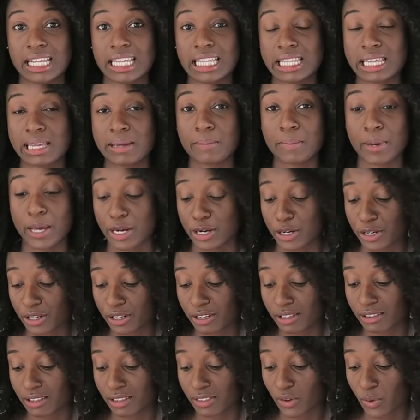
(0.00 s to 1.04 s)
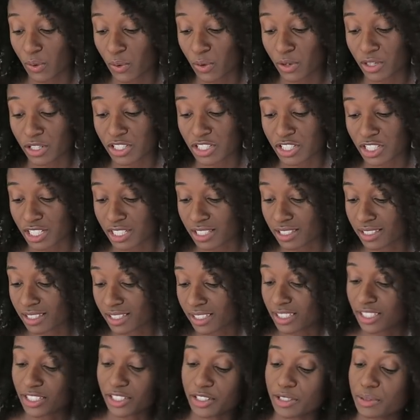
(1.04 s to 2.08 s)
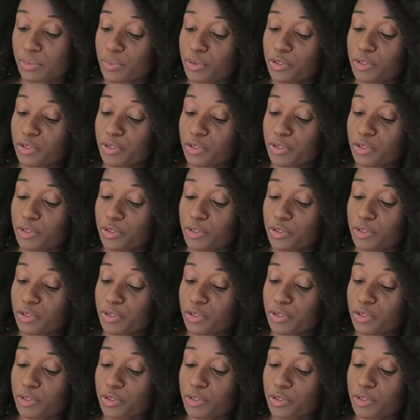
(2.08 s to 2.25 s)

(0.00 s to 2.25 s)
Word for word: anything better than the Origins Clear